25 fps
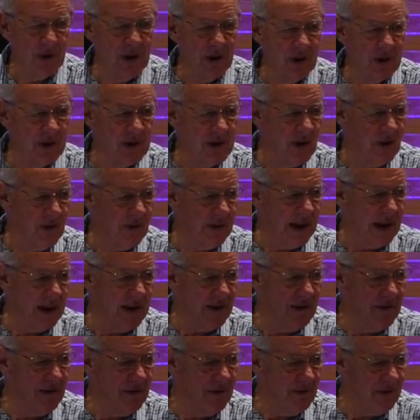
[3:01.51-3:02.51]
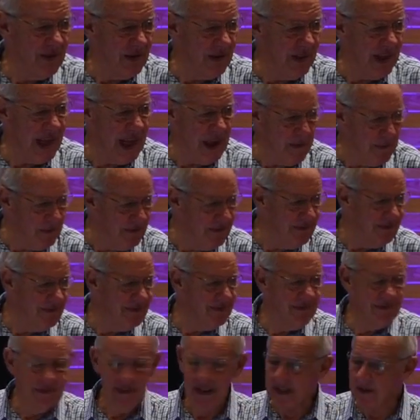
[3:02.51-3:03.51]
putting yourself out for them.
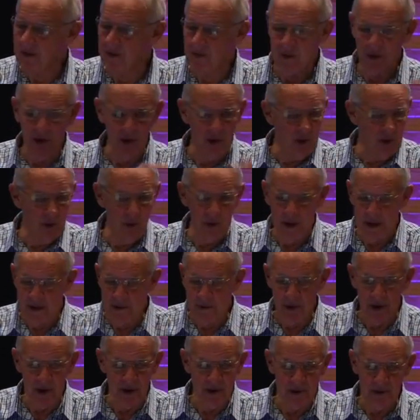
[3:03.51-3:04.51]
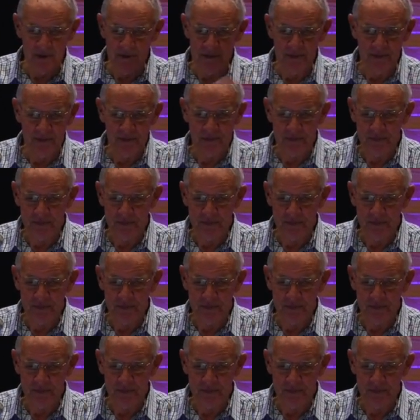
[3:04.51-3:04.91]
That's what it always means.